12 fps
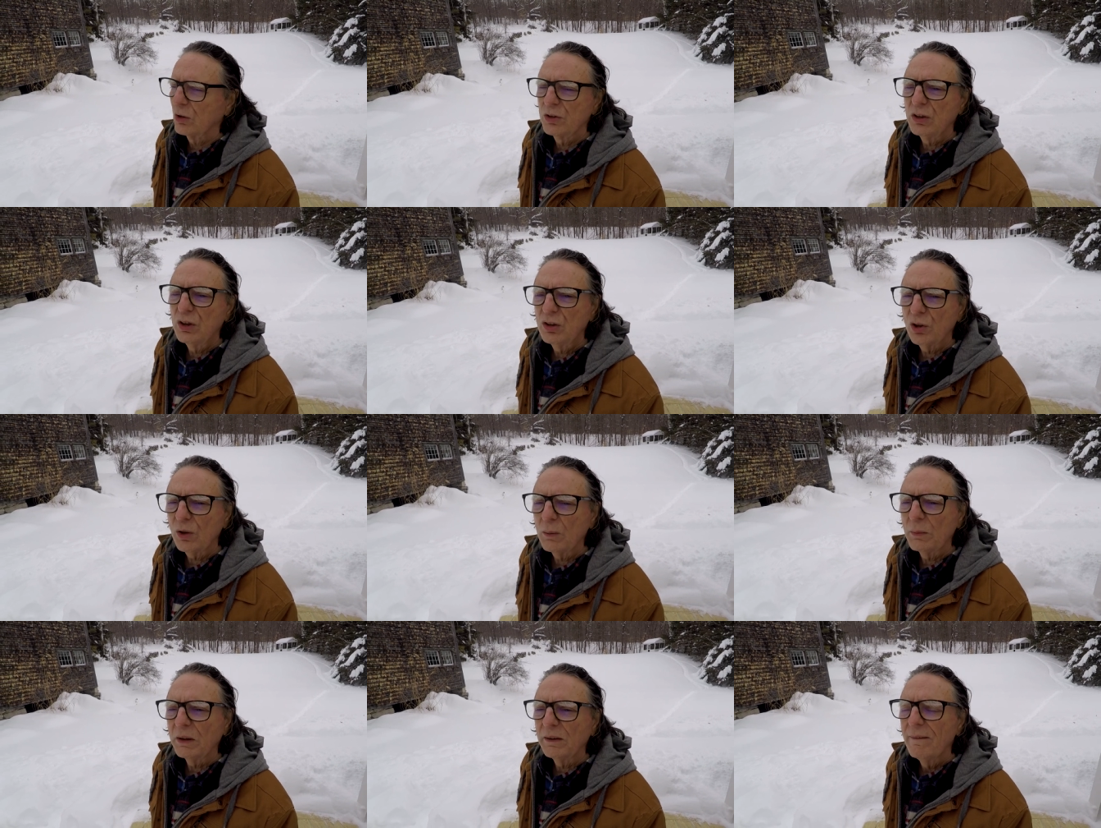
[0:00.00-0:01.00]
to
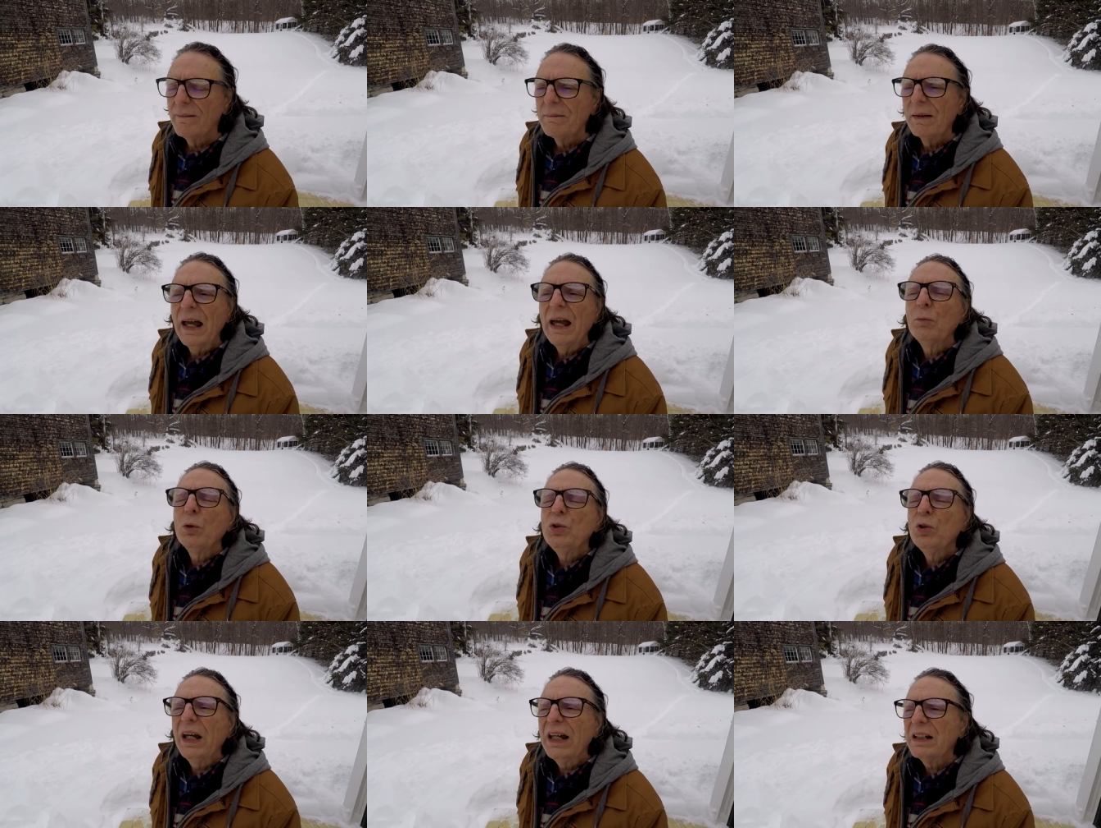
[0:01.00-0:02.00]
determine and when you
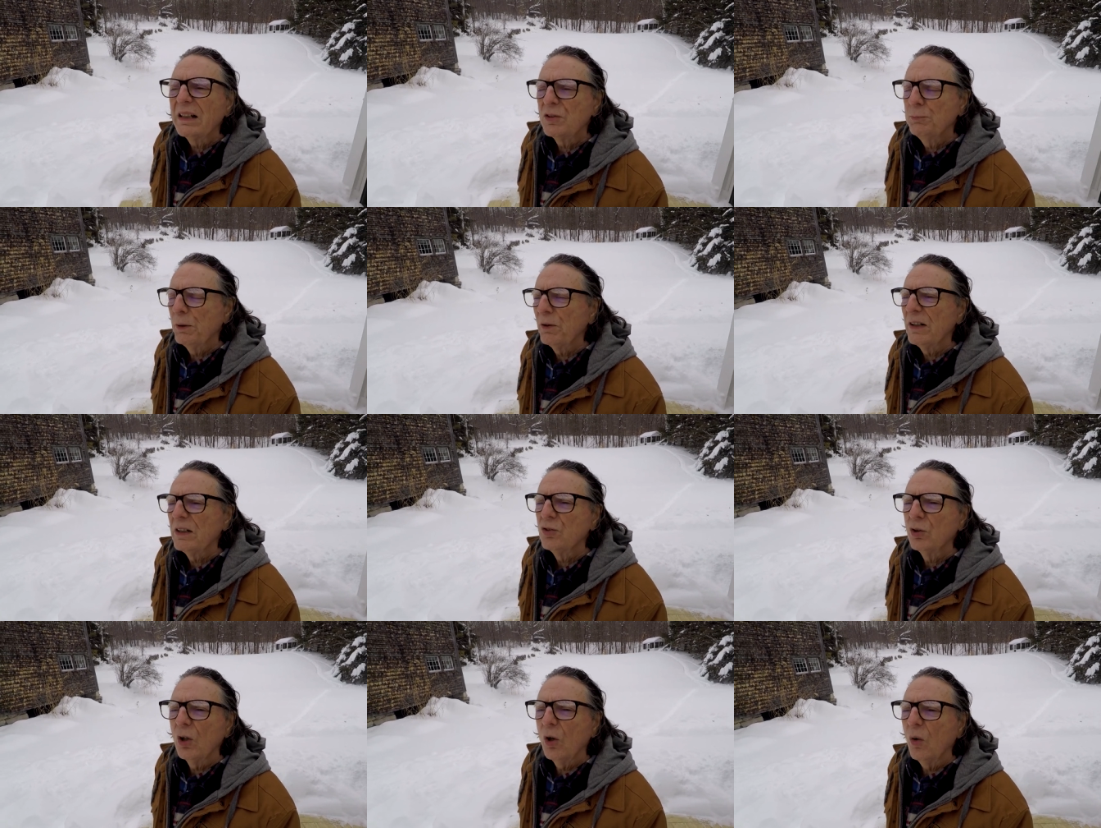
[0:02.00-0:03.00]
gain experience,
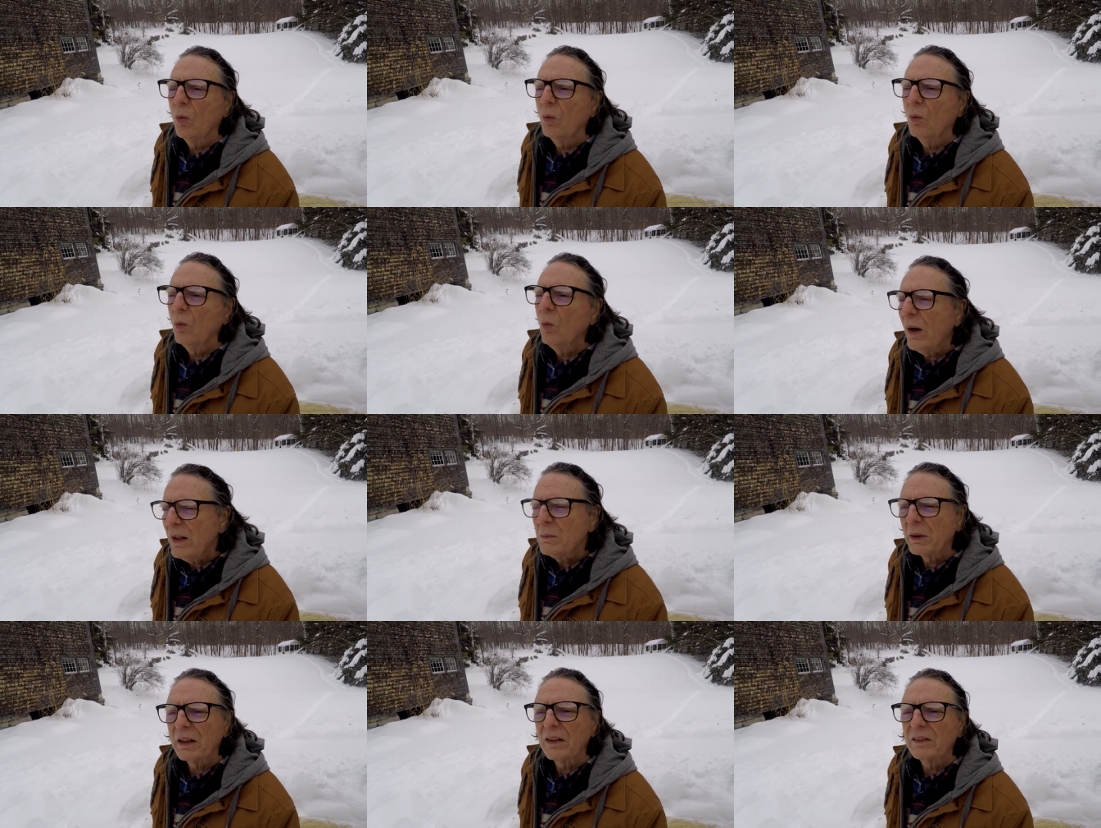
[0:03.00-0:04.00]
you go, wait a
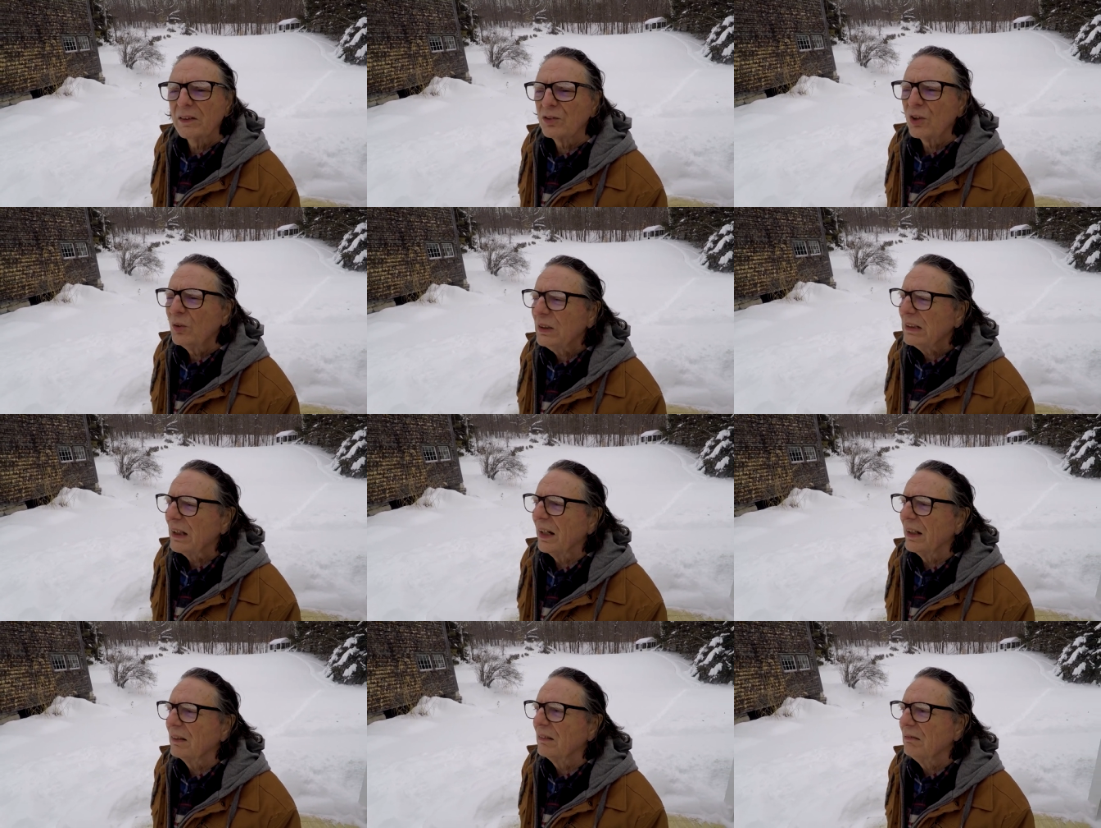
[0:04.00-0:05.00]
minute, there's only like